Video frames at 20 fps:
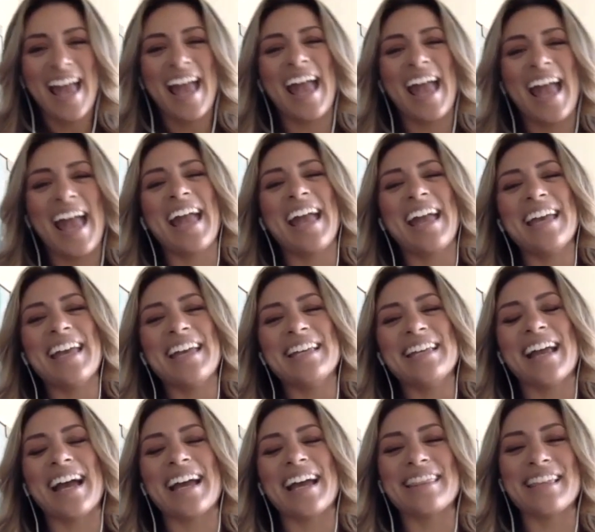And
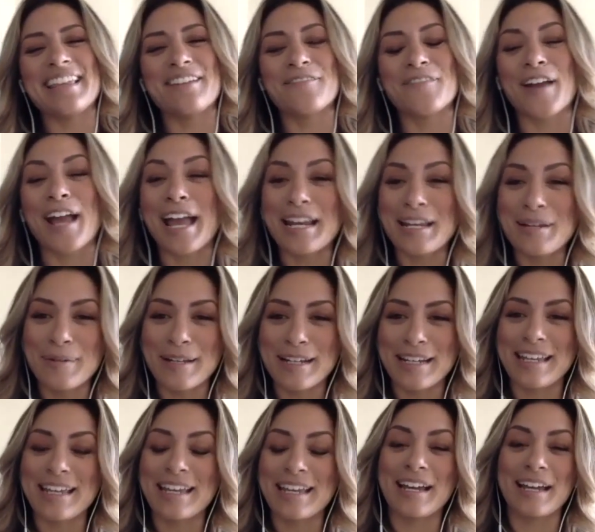I think for
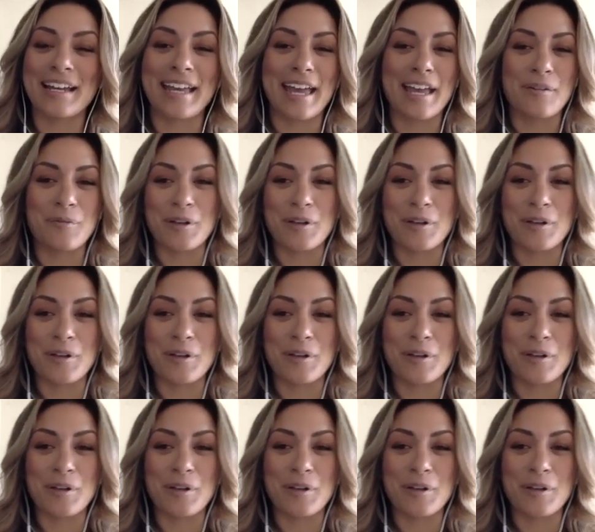anybody, again,